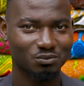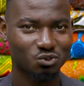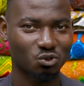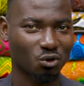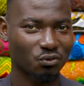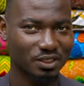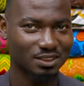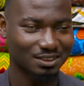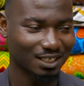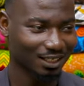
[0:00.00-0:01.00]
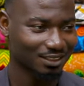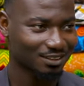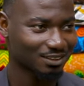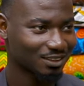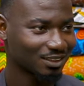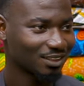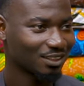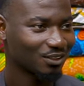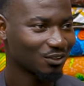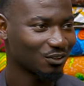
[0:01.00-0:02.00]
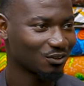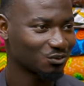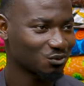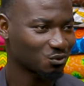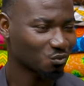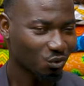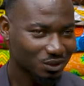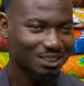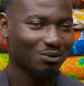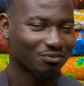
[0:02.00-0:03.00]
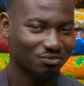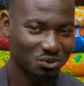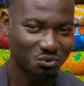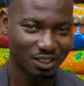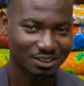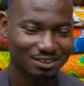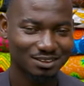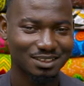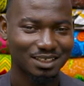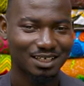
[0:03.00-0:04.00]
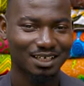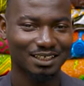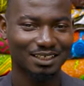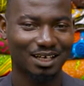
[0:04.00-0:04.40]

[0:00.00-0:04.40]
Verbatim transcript: stories that you want our viewers and